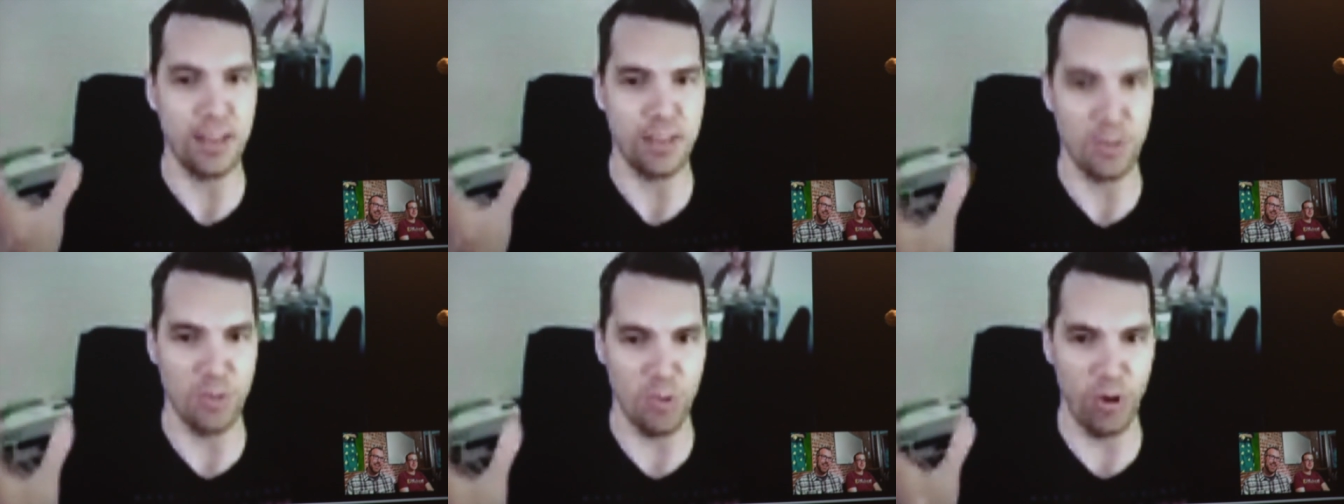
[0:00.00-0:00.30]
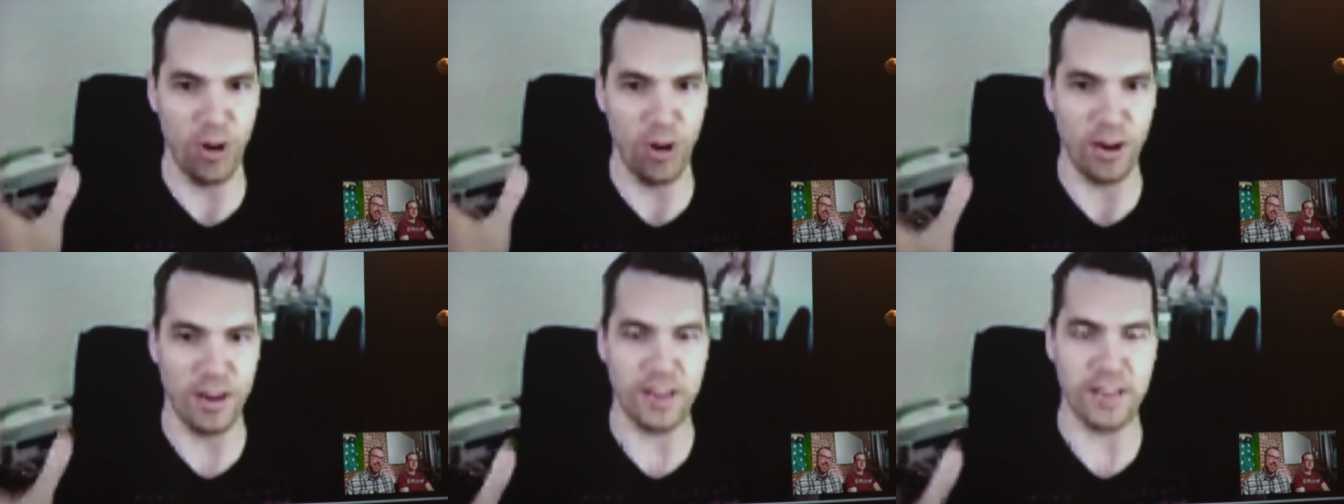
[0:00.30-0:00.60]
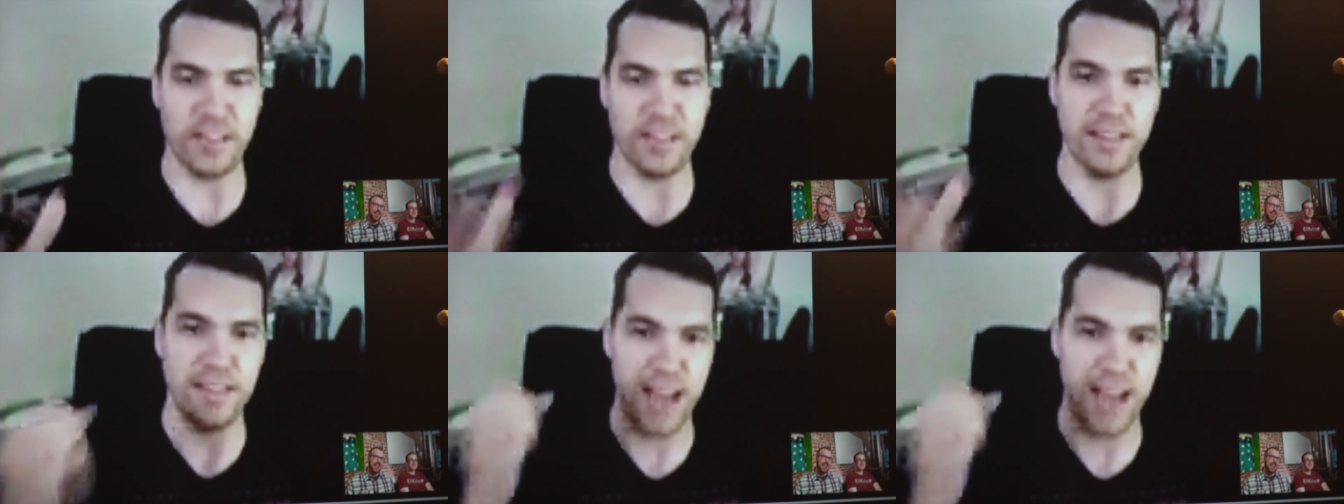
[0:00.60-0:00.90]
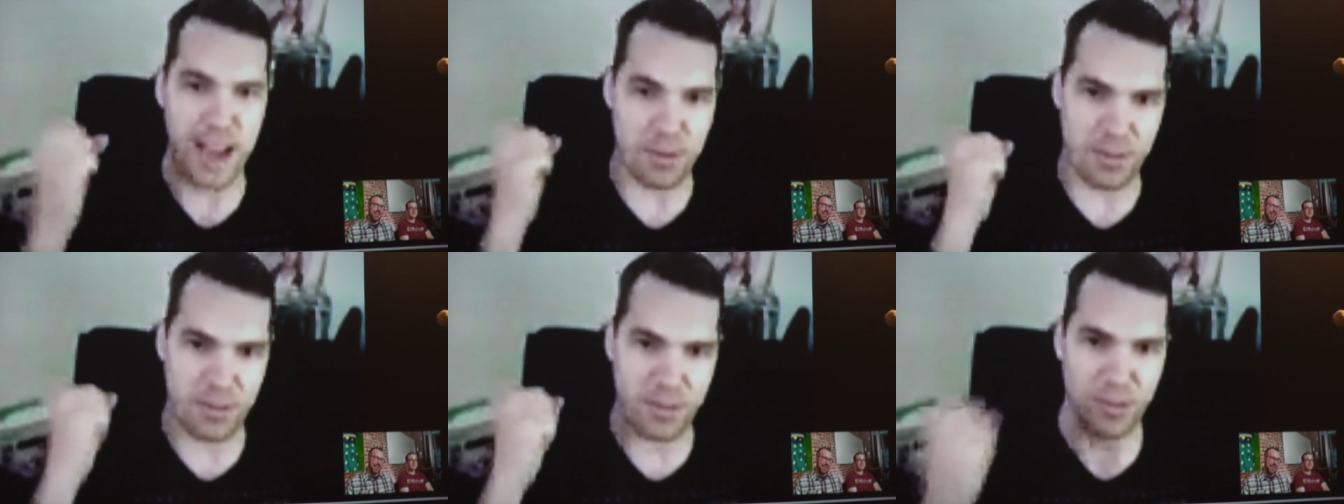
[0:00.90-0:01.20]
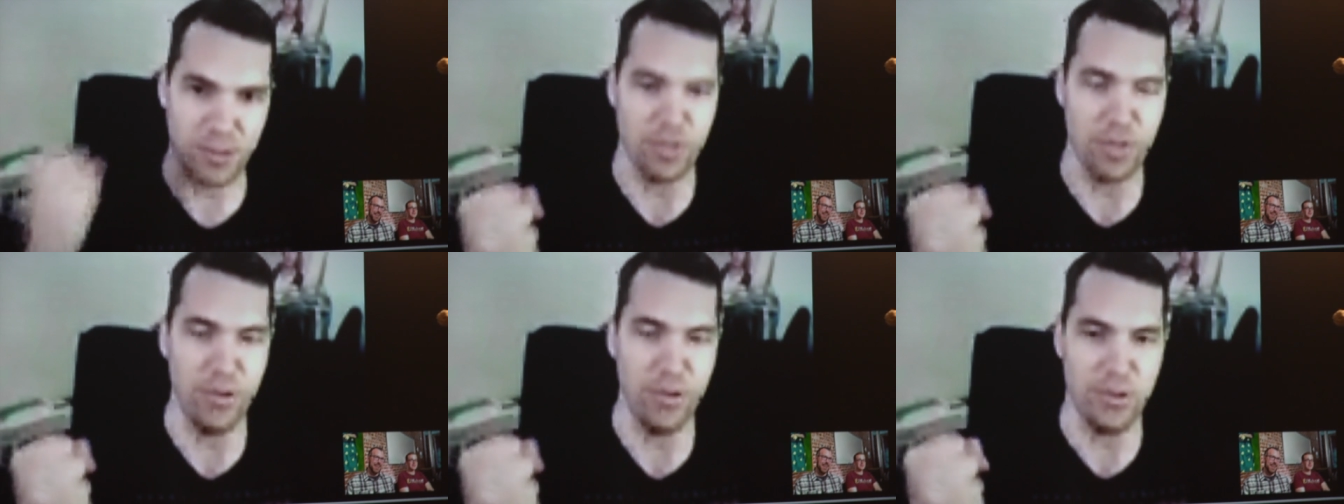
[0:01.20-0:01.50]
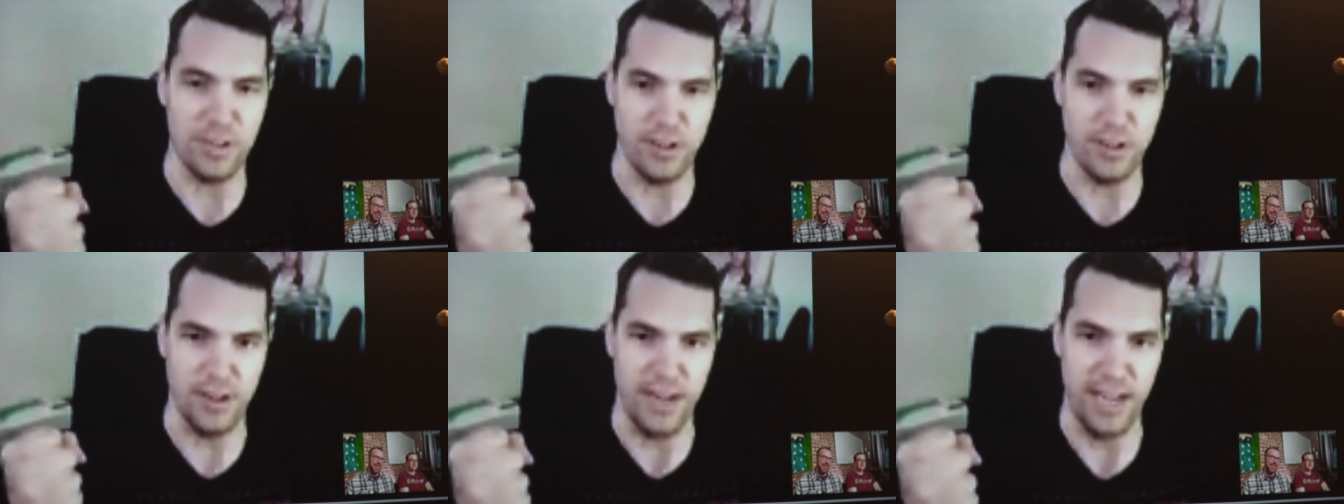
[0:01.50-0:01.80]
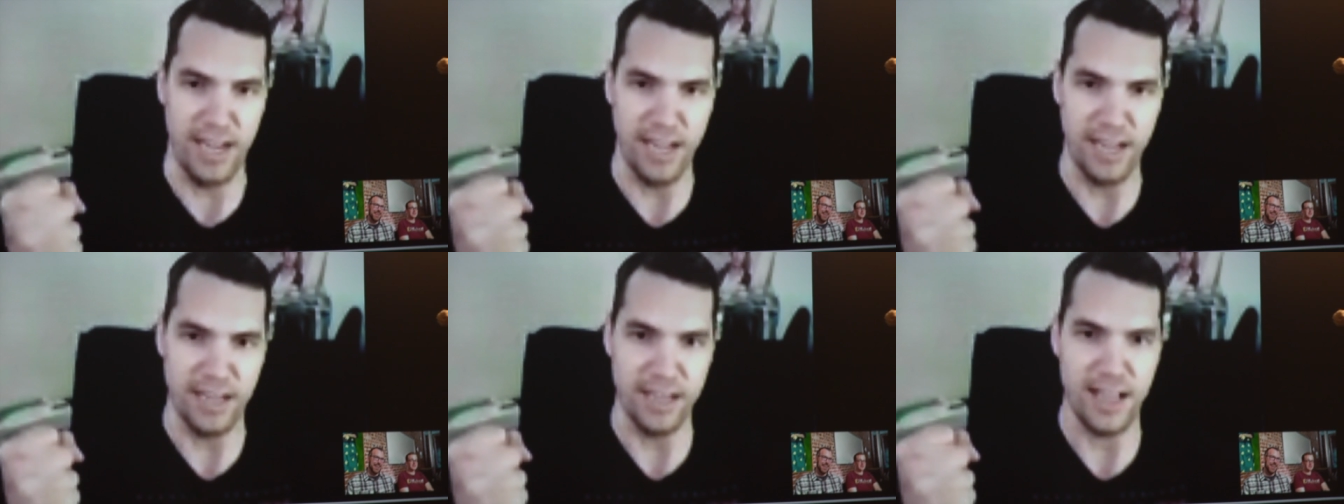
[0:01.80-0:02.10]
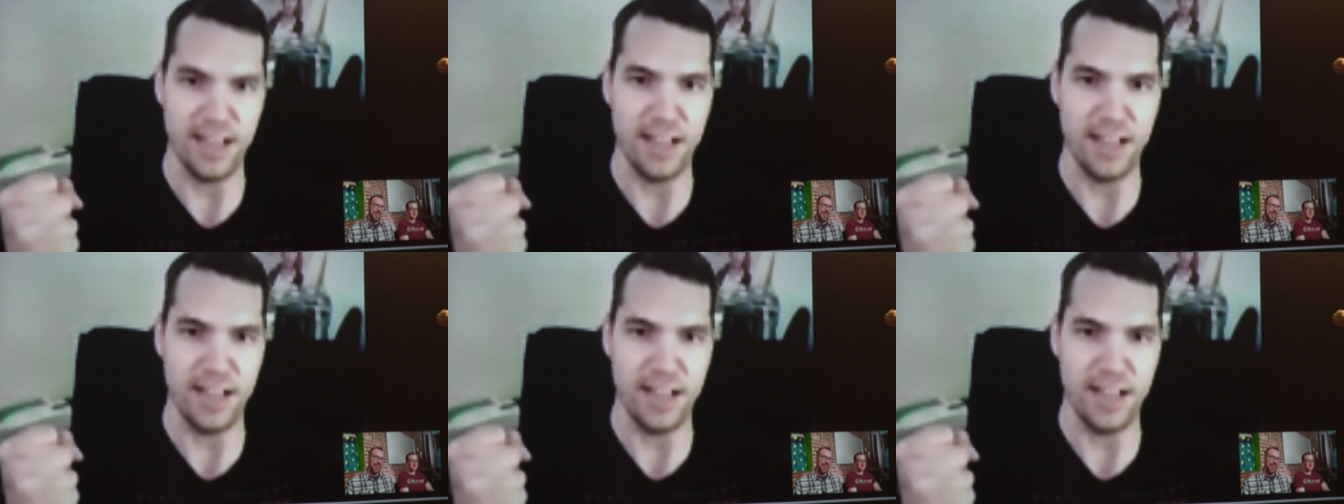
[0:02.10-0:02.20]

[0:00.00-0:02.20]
as a warrior is to die with a sword in your hand.